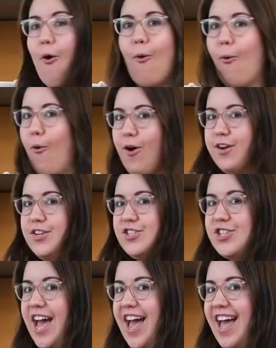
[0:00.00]

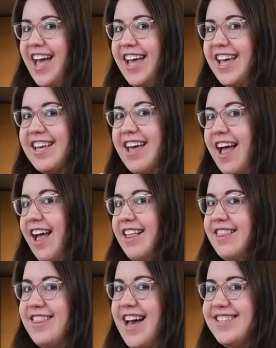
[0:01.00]
orange egg?
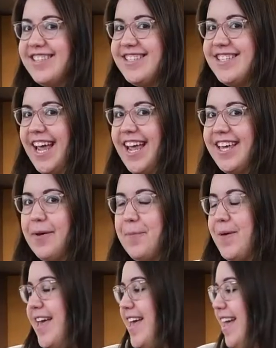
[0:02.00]
Let's take a
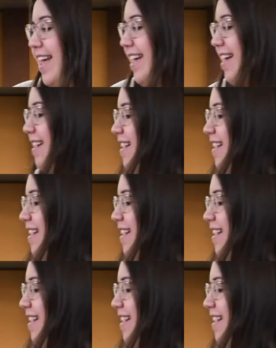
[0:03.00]
peek.